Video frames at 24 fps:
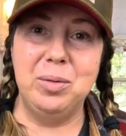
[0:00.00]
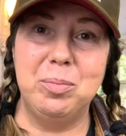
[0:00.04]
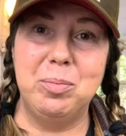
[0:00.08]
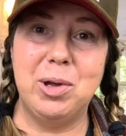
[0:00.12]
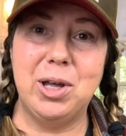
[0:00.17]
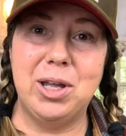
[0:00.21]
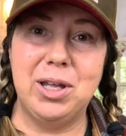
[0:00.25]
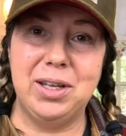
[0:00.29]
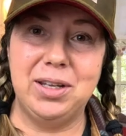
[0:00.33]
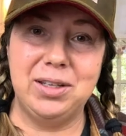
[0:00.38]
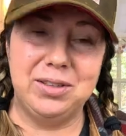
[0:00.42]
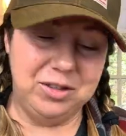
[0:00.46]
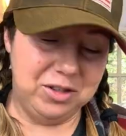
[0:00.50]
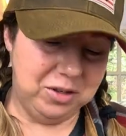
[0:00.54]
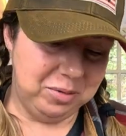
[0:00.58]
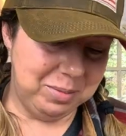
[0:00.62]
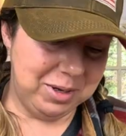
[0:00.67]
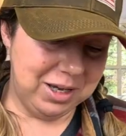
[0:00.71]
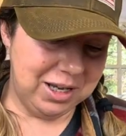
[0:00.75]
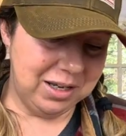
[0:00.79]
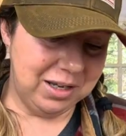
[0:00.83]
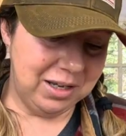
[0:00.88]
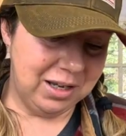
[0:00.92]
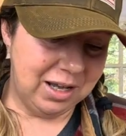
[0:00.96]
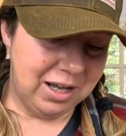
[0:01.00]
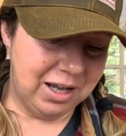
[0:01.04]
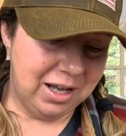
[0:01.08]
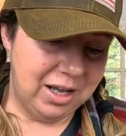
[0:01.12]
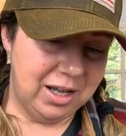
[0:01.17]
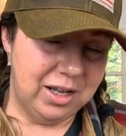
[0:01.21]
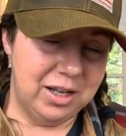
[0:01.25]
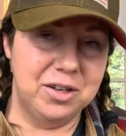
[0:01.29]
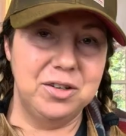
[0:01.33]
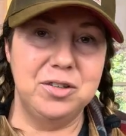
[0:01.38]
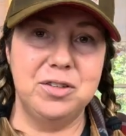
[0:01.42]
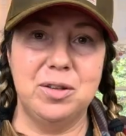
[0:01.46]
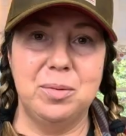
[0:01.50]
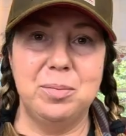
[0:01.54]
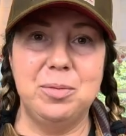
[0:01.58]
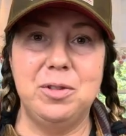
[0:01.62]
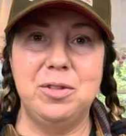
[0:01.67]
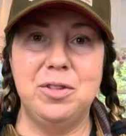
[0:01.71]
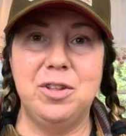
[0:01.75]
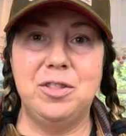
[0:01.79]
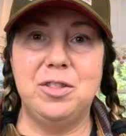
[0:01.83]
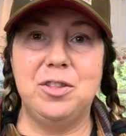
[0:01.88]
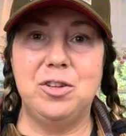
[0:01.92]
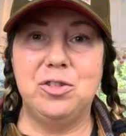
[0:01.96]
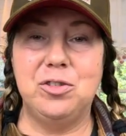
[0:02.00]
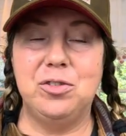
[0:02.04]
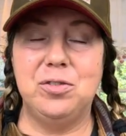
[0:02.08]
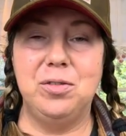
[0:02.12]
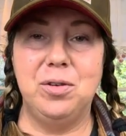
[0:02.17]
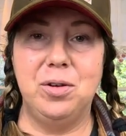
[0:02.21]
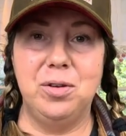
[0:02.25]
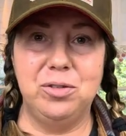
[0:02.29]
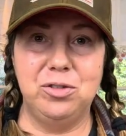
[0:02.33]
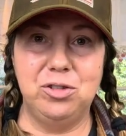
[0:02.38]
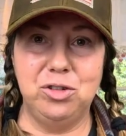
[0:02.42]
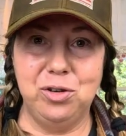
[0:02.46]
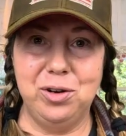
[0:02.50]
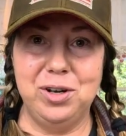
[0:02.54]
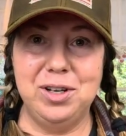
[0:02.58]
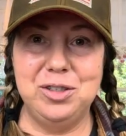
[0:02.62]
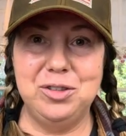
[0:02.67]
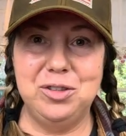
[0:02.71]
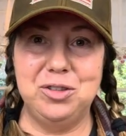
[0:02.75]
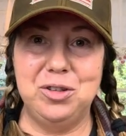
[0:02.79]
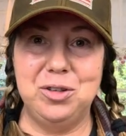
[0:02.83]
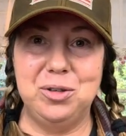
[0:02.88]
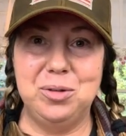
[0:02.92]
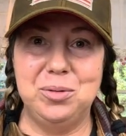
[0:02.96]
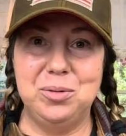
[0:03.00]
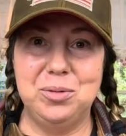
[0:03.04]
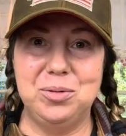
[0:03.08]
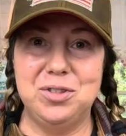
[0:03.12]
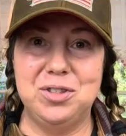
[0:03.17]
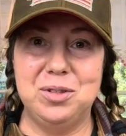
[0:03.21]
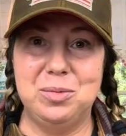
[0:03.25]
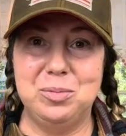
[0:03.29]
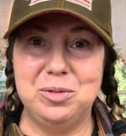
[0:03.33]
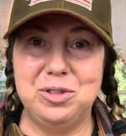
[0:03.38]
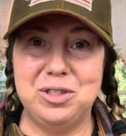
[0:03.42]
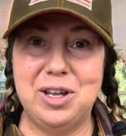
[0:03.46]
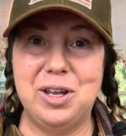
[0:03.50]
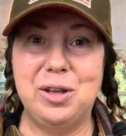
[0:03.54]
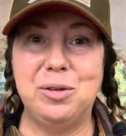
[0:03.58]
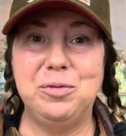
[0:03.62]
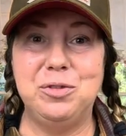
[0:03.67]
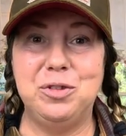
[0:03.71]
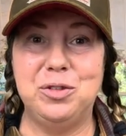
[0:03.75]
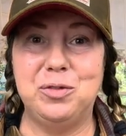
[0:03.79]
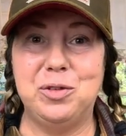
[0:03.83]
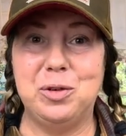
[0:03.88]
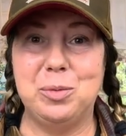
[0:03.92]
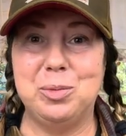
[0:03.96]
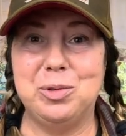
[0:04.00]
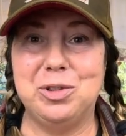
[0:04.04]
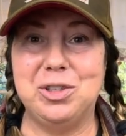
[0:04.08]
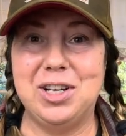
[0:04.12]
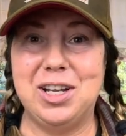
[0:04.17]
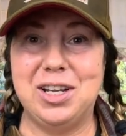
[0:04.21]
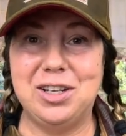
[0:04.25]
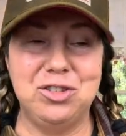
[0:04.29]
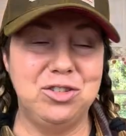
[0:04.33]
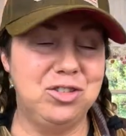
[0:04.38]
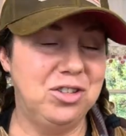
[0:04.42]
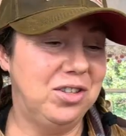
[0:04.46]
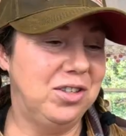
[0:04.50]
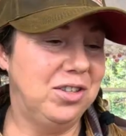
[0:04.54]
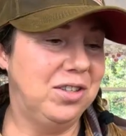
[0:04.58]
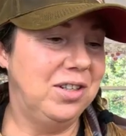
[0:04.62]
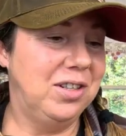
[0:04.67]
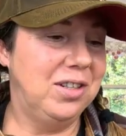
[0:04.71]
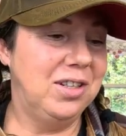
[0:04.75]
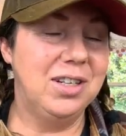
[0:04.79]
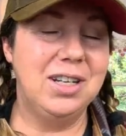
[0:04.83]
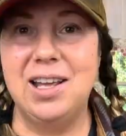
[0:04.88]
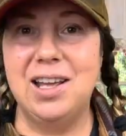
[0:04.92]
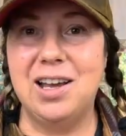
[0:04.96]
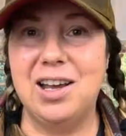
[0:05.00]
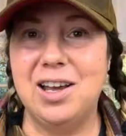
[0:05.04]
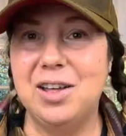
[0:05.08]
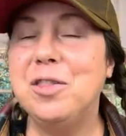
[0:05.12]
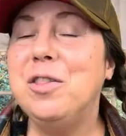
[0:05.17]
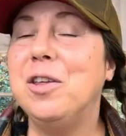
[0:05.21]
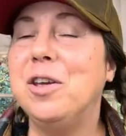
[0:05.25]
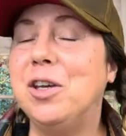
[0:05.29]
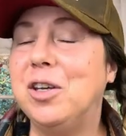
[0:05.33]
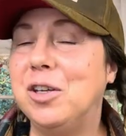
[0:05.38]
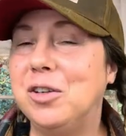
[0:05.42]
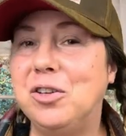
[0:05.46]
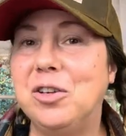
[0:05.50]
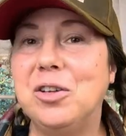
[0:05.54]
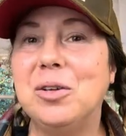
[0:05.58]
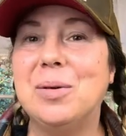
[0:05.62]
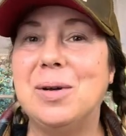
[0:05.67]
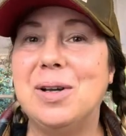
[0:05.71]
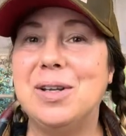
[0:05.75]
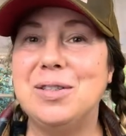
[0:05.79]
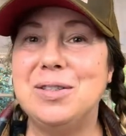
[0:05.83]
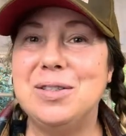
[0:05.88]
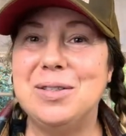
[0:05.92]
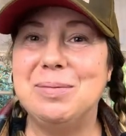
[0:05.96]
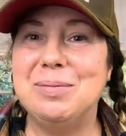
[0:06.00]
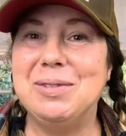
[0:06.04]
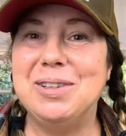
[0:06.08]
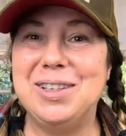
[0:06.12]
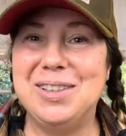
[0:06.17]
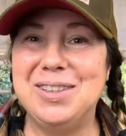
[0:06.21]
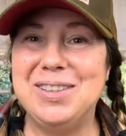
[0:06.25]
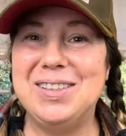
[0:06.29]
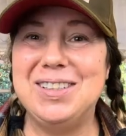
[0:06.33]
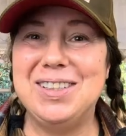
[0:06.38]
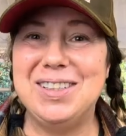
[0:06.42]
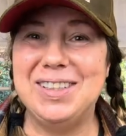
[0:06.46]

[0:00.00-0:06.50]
But to me, something that the trees use themselves for protection, I think could do us some good